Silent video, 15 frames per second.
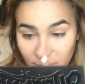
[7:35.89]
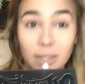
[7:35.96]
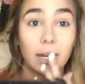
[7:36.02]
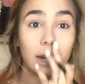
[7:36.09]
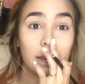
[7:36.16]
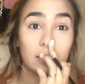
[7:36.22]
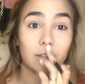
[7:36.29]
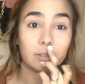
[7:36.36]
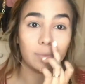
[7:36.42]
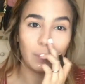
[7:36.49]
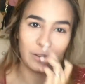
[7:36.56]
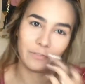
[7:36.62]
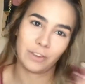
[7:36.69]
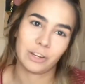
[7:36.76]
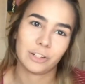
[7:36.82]
And I use
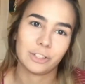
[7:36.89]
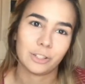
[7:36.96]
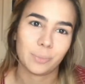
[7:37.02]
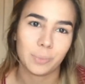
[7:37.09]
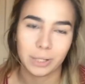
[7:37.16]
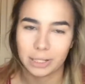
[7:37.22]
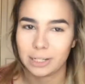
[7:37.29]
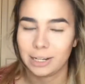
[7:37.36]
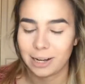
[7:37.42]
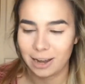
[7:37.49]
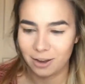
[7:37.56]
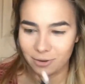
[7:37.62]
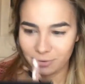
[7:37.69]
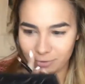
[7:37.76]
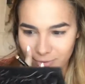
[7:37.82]
my finger to blend it
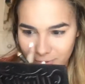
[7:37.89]
out.